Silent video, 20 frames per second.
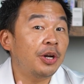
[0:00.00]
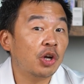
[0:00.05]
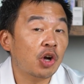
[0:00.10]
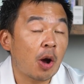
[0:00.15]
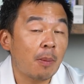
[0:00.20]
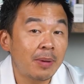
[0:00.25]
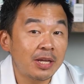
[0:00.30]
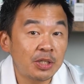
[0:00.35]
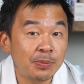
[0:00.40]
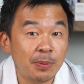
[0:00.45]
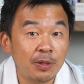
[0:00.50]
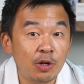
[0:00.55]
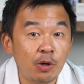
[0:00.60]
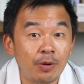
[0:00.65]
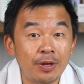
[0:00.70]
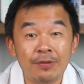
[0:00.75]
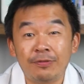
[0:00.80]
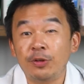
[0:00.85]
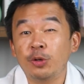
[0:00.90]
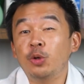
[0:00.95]
in the comments
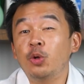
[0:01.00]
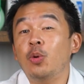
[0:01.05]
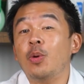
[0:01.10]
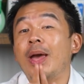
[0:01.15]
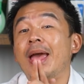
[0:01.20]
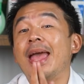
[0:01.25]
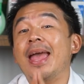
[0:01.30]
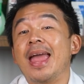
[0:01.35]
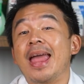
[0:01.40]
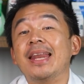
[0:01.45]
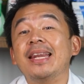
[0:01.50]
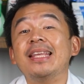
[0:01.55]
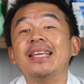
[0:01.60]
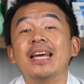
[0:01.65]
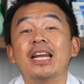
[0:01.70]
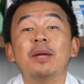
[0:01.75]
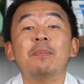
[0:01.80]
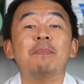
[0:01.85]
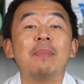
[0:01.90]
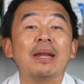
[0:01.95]
below if you know
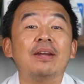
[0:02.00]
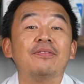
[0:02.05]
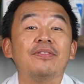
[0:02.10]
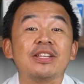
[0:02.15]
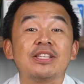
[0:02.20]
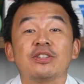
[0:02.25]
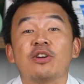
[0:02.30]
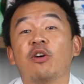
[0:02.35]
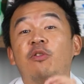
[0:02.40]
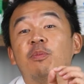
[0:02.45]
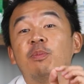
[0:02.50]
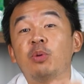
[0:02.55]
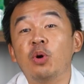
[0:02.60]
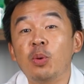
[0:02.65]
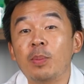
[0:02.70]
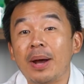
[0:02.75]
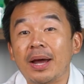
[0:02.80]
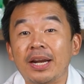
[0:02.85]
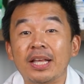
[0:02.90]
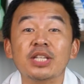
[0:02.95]
any other benefits of
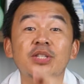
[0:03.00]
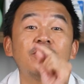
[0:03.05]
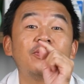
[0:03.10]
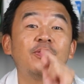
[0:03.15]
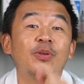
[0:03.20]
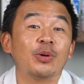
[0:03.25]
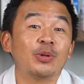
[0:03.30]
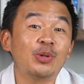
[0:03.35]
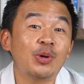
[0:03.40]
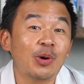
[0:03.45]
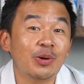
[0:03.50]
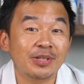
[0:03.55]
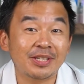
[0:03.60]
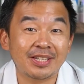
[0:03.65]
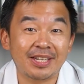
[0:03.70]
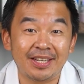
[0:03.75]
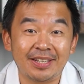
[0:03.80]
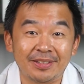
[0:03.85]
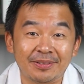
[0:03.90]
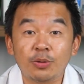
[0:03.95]
probiotics for your
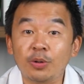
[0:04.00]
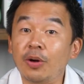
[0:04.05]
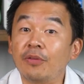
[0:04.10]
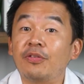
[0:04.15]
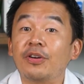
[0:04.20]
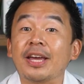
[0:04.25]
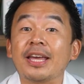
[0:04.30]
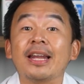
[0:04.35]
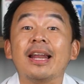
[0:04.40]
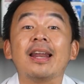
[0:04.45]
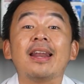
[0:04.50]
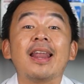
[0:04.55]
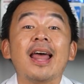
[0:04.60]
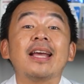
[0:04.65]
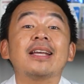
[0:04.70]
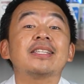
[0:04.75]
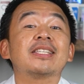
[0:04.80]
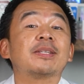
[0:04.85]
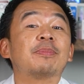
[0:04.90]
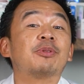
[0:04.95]
skin. Do not forget to
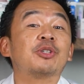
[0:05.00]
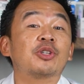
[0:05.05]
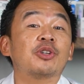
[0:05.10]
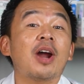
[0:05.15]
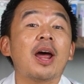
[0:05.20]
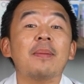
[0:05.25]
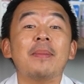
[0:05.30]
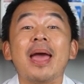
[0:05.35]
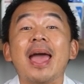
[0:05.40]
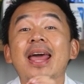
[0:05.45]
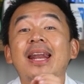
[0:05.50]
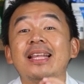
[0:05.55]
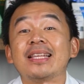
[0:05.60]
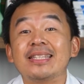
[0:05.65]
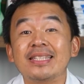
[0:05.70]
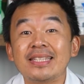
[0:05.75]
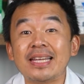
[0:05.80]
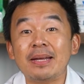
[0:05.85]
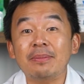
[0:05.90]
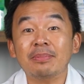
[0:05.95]
like, subscribe and at the
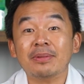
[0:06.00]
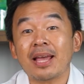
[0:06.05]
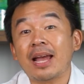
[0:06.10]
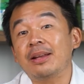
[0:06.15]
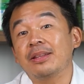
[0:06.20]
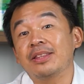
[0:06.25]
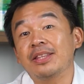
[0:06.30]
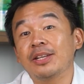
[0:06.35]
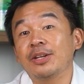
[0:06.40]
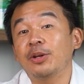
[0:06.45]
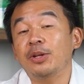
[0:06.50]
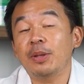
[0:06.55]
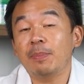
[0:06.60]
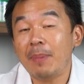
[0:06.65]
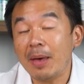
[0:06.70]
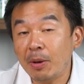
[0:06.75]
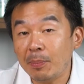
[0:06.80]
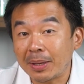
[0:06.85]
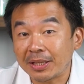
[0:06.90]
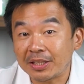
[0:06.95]
same time turn on the
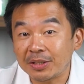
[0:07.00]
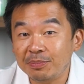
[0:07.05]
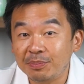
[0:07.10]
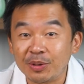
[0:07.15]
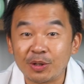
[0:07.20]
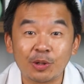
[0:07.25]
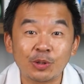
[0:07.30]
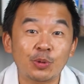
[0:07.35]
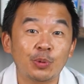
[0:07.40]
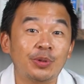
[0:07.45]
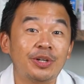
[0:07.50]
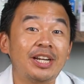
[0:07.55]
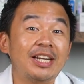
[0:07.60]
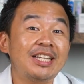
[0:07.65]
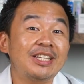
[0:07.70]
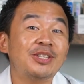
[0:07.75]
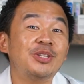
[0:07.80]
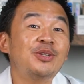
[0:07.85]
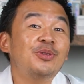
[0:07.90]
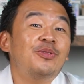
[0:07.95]
bell button because we
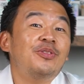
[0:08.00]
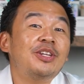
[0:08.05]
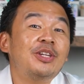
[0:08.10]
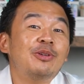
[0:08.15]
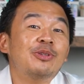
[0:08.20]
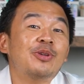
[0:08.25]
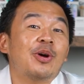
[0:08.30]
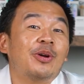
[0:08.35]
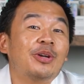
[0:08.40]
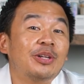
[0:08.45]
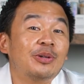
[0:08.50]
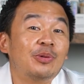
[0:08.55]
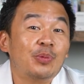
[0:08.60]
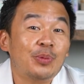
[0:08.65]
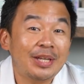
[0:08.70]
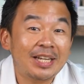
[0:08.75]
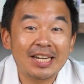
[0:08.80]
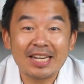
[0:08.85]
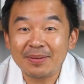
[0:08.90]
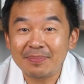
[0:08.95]
release new videos videos on a
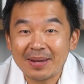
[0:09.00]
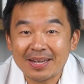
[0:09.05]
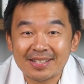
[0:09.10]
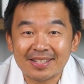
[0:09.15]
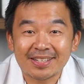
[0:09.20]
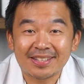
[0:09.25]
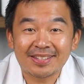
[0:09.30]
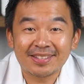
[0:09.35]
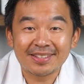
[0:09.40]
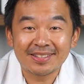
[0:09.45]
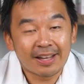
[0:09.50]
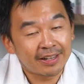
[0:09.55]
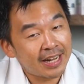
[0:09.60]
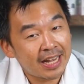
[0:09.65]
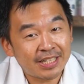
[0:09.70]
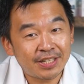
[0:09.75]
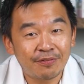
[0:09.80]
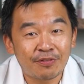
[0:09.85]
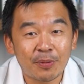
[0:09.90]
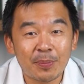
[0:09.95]
weekly basis. Now
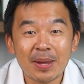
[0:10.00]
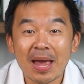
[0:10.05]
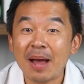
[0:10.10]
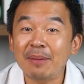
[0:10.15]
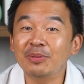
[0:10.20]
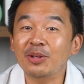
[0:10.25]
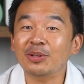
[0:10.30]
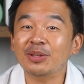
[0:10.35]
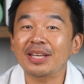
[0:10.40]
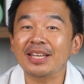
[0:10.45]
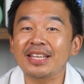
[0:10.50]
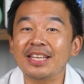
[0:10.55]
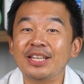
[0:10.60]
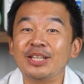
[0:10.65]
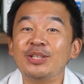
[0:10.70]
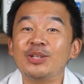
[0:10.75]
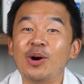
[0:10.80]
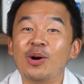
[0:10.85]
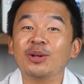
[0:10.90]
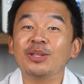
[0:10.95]
that's it for me, I'm Dr. Ingky,
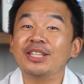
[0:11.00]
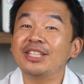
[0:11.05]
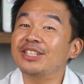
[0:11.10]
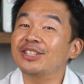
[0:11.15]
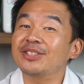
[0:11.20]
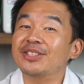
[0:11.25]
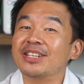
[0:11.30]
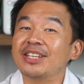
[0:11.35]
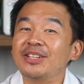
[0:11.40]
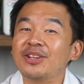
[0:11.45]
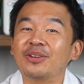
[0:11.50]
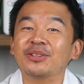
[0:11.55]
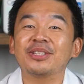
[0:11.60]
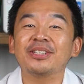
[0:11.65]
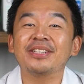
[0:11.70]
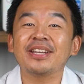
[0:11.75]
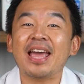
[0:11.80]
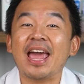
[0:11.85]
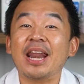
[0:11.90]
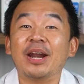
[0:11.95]
your digital skin
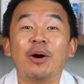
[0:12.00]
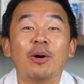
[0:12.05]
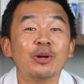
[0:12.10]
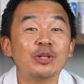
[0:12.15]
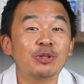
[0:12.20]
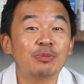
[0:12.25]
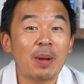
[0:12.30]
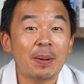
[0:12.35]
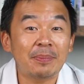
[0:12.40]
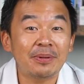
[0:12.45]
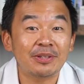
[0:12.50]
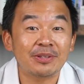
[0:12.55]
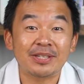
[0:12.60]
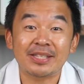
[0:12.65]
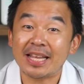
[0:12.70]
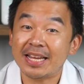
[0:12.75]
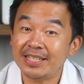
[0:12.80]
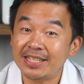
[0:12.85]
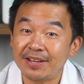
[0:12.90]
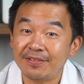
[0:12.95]
doctor, and always remember to
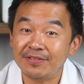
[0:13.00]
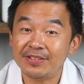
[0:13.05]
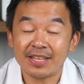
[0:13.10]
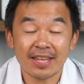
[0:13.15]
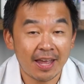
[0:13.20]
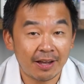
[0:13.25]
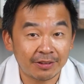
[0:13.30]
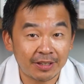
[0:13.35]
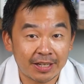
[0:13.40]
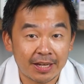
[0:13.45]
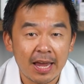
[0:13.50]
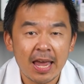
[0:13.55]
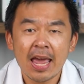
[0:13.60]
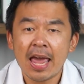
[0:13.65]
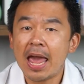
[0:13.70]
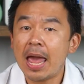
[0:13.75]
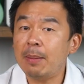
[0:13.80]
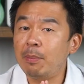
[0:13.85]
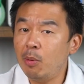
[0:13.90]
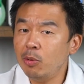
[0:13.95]
stay safe, stay healthy,
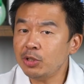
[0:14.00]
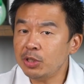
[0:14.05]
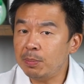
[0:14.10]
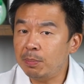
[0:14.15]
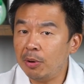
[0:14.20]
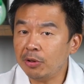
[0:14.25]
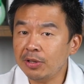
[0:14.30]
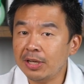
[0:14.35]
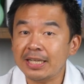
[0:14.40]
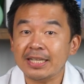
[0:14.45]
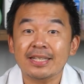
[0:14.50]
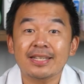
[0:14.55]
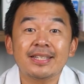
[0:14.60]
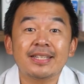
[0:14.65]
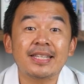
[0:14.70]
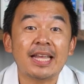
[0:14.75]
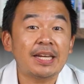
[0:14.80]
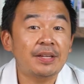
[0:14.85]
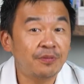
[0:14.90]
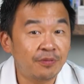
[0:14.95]
and most importantly,
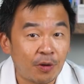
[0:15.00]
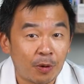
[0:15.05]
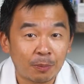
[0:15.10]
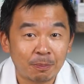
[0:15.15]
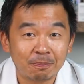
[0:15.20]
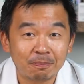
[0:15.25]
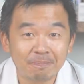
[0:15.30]
stay informed.